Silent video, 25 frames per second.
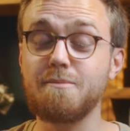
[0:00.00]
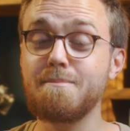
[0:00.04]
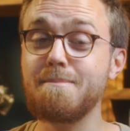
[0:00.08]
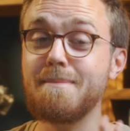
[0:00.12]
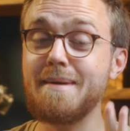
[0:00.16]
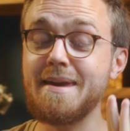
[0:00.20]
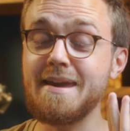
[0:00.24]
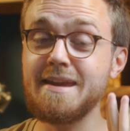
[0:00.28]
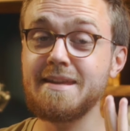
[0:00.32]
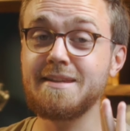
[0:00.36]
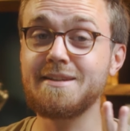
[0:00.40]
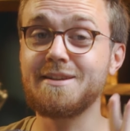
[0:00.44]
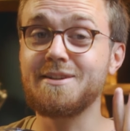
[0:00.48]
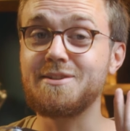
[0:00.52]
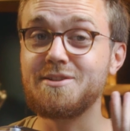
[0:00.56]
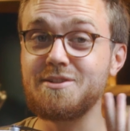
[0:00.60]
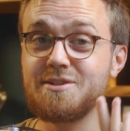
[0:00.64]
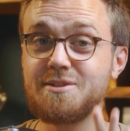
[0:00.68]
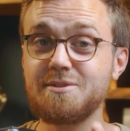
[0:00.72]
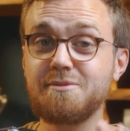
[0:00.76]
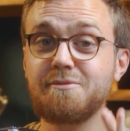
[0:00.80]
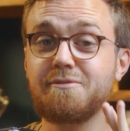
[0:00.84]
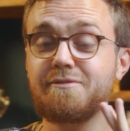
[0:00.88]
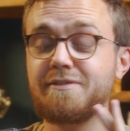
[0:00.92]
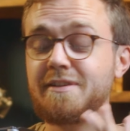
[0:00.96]
main
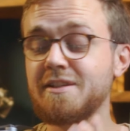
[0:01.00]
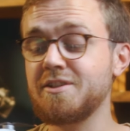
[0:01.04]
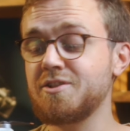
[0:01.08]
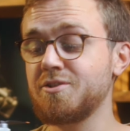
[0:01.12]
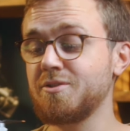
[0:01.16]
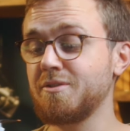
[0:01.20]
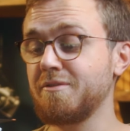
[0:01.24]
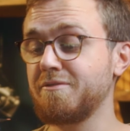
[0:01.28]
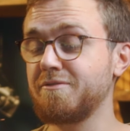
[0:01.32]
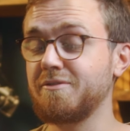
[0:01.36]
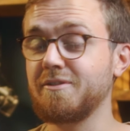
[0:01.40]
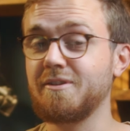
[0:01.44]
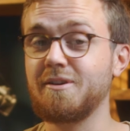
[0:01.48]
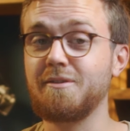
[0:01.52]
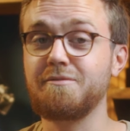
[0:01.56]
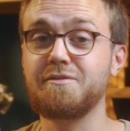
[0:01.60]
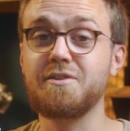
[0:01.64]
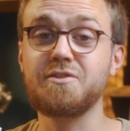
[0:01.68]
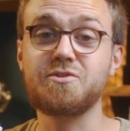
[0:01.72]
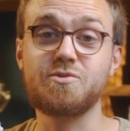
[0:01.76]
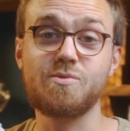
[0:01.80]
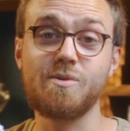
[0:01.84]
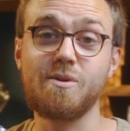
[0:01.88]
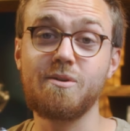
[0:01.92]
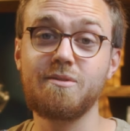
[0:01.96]
new feature of
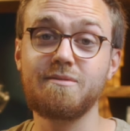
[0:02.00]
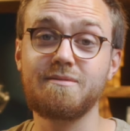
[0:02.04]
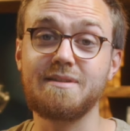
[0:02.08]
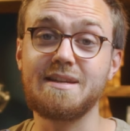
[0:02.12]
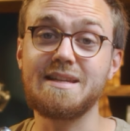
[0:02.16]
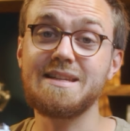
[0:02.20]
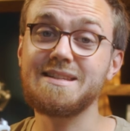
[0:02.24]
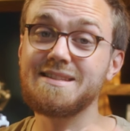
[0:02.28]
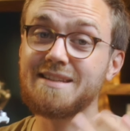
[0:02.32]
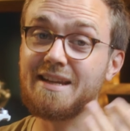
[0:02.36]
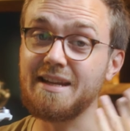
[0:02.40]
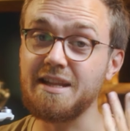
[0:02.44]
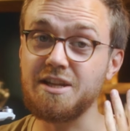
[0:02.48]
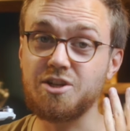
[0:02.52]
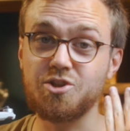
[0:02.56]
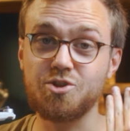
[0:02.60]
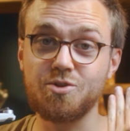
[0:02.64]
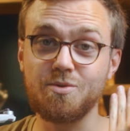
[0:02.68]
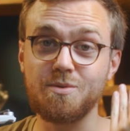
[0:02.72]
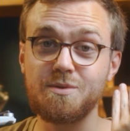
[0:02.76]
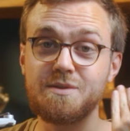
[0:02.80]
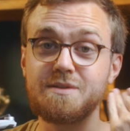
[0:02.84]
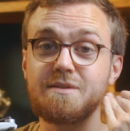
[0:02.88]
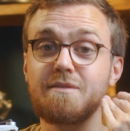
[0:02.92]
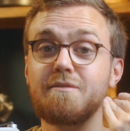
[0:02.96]
the drone is that it
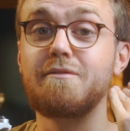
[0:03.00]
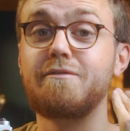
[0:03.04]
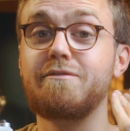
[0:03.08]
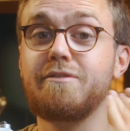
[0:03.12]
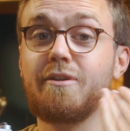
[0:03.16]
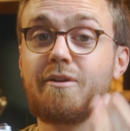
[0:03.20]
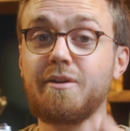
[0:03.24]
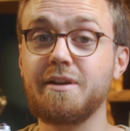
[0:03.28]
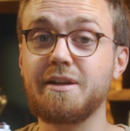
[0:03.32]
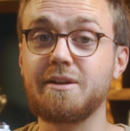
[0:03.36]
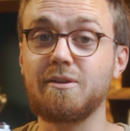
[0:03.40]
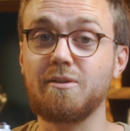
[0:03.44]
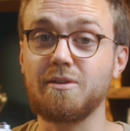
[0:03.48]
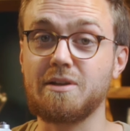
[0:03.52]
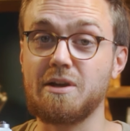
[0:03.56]
shoots vertical